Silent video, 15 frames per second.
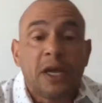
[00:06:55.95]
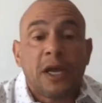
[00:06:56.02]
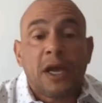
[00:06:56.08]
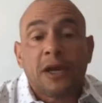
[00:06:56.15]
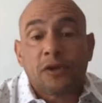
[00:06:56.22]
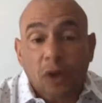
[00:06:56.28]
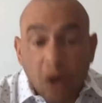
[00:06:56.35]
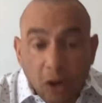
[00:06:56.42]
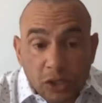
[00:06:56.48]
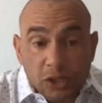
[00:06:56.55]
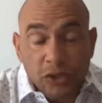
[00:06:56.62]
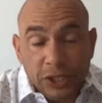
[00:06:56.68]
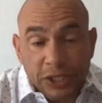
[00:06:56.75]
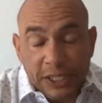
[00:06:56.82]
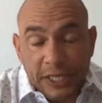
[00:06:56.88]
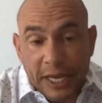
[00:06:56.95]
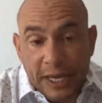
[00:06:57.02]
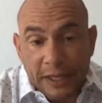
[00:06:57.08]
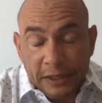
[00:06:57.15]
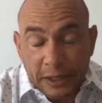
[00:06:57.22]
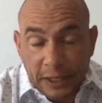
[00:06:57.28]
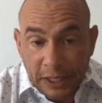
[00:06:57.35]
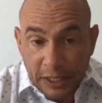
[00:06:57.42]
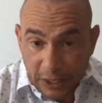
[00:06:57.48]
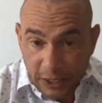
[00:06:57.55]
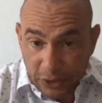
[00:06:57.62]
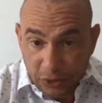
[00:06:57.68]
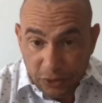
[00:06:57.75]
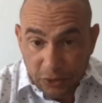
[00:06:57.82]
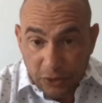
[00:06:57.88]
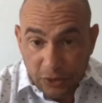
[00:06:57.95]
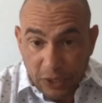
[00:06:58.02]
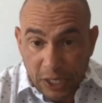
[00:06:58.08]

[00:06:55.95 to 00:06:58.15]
and you're also going to get your